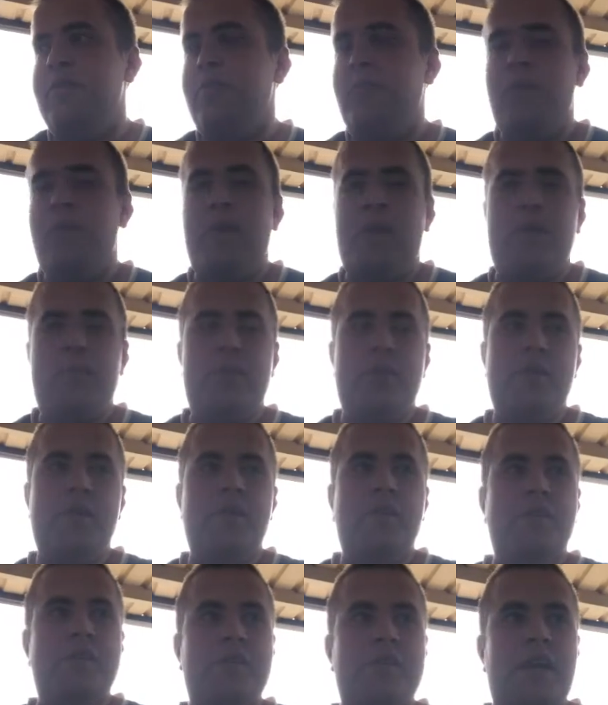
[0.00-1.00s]
good win
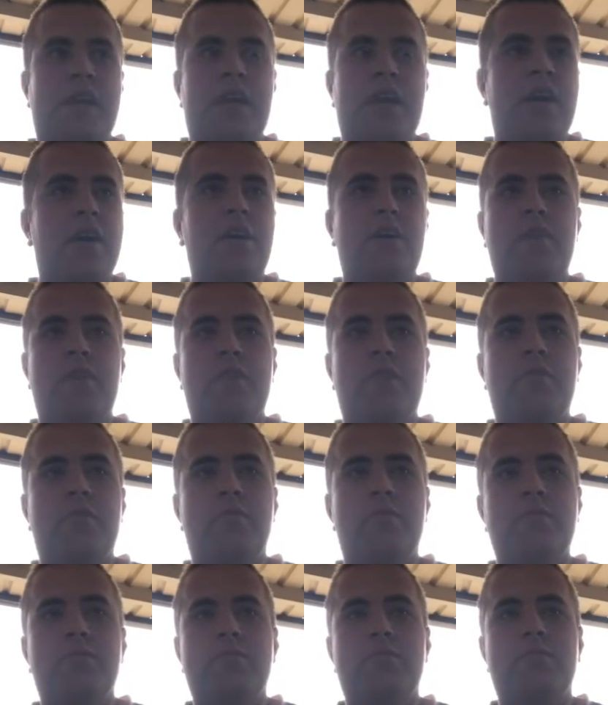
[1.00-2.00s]
because they are a
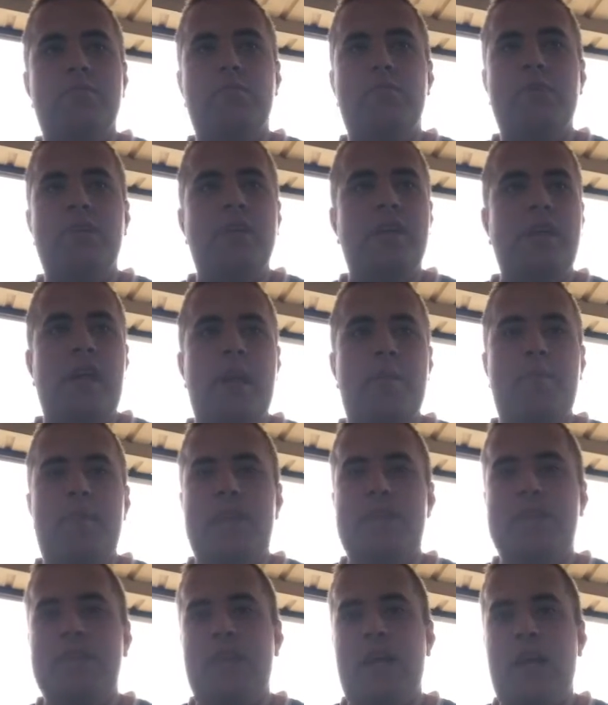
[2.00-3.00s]
really
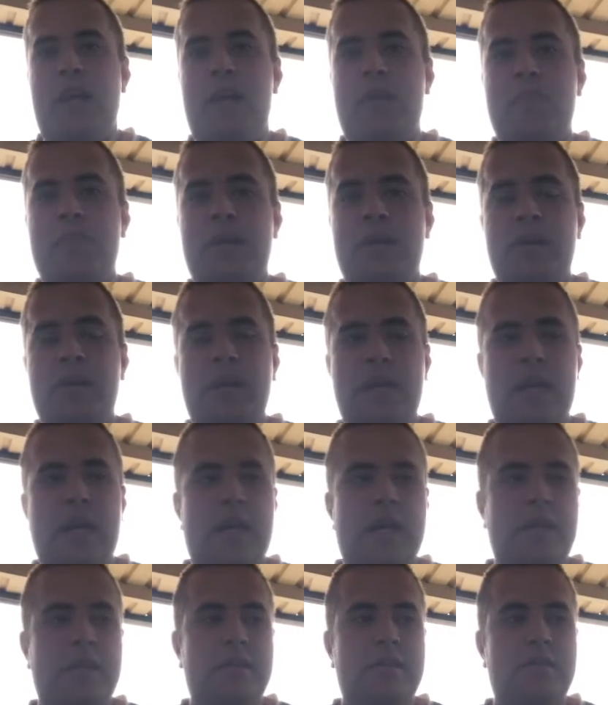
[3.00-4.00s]
epic team.
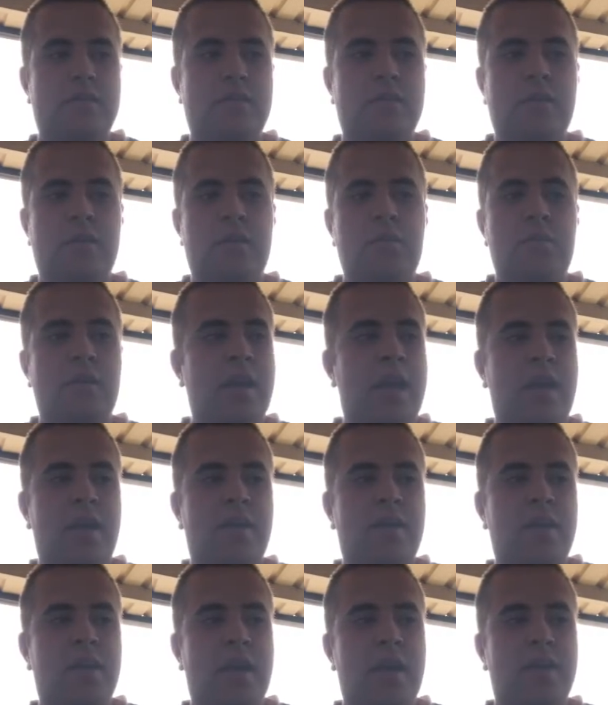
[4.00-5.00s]
And
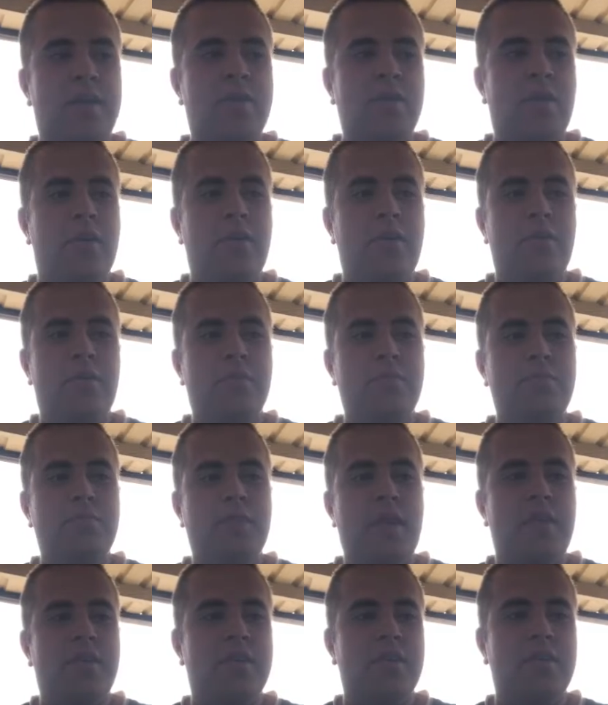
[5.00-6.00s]
without, like, no
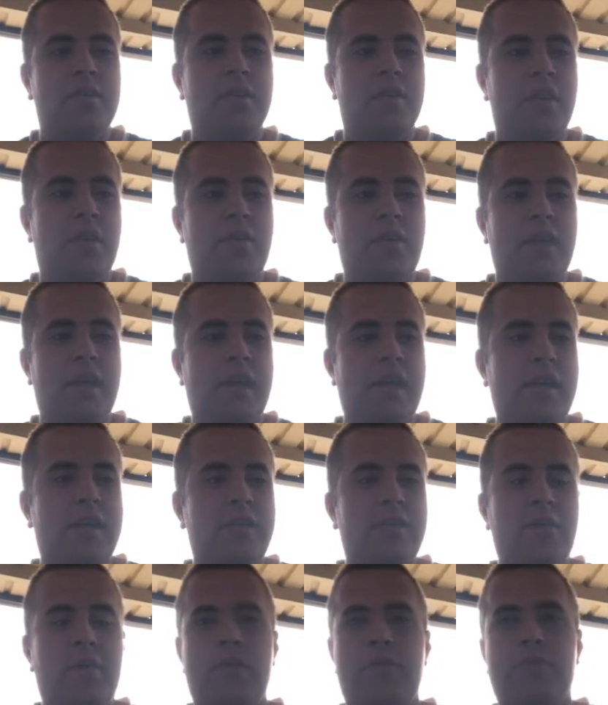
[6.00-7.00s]
Nathan Cleary,
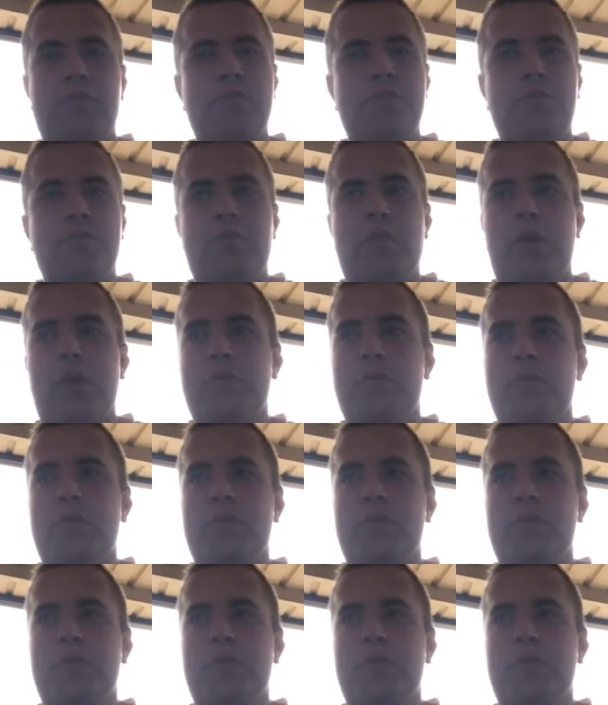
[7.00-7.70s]
no Jerome